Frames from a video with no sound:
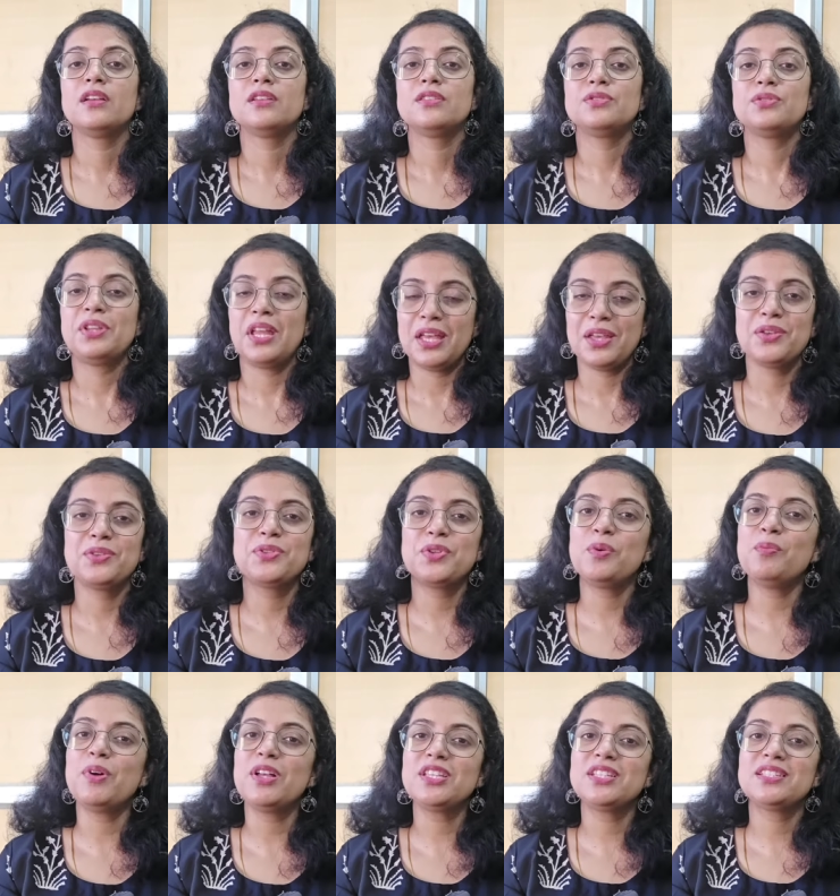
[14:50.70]
so thank you
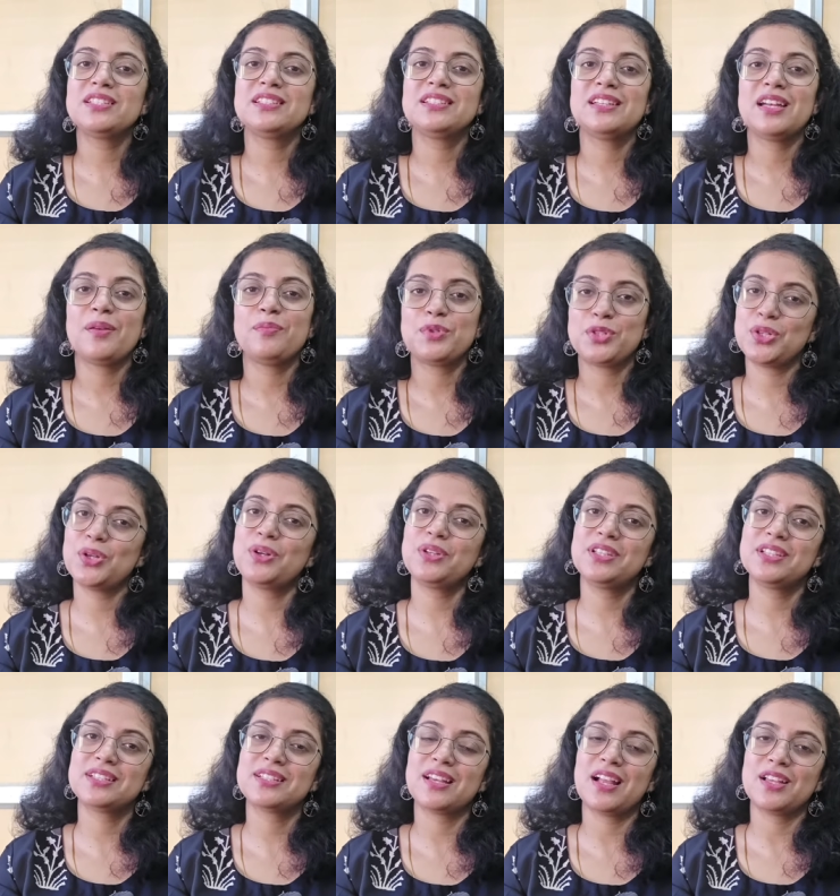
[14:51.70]
so much. I'm sure
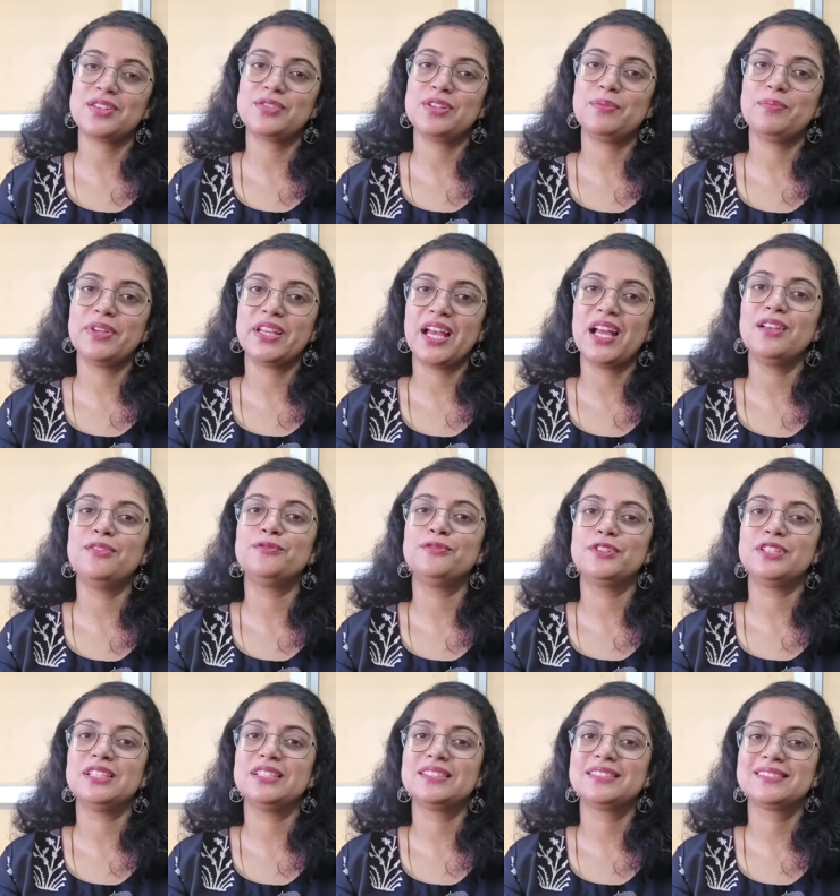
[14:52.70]
this class will be
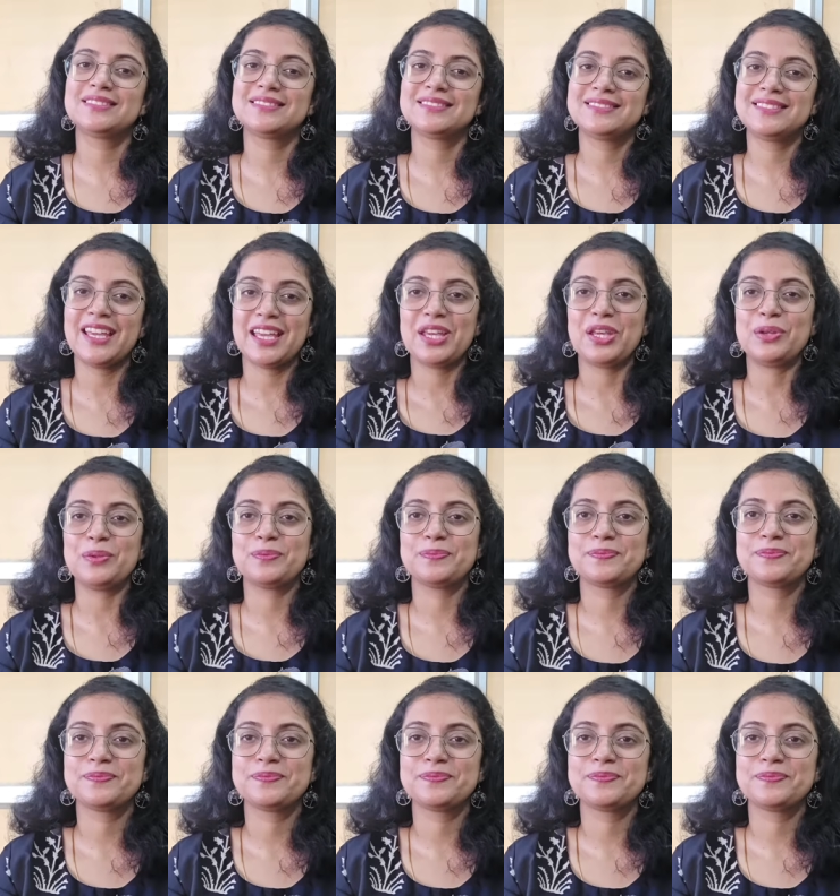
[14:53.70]
helpful. Thank you.